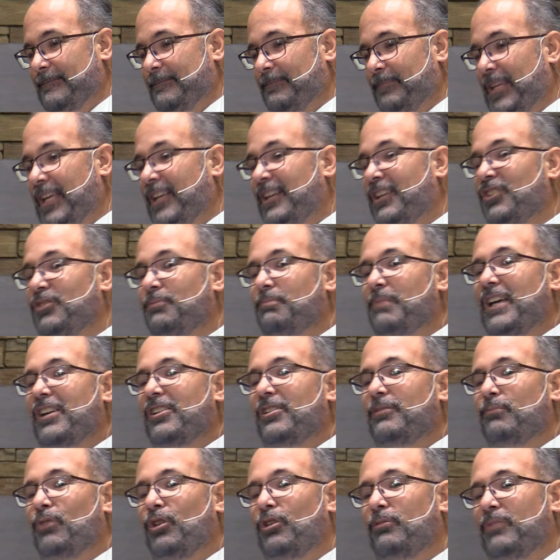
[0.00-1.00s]
In his
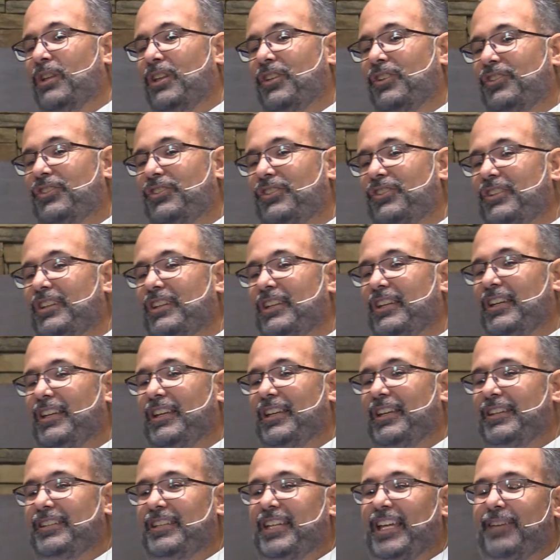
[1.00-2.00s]
better moments,
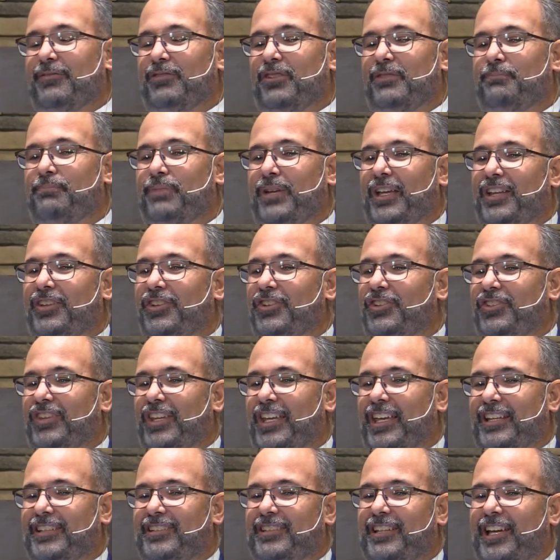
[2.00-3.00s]
David pens
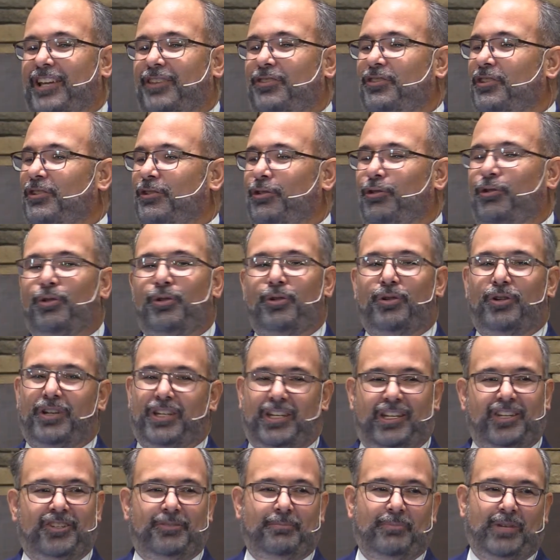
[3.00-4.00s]
things like, "The Lord
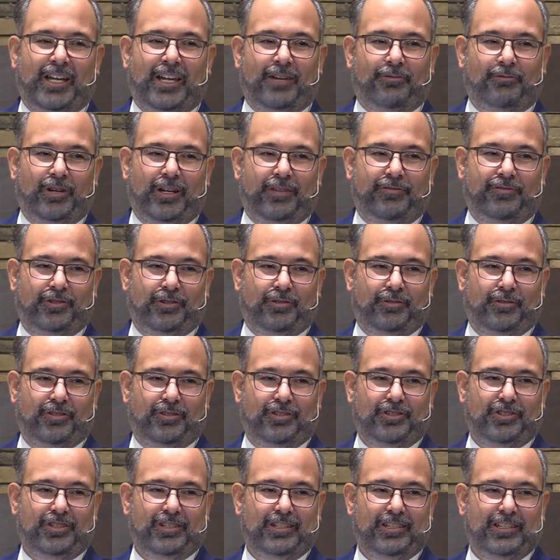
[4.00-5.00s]
is my
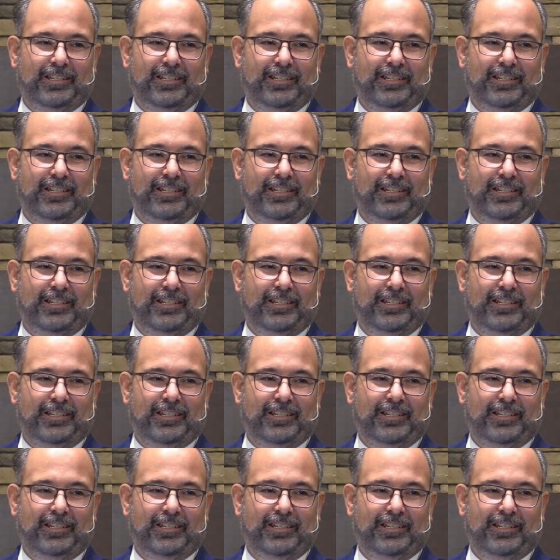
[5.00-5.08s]
refuge."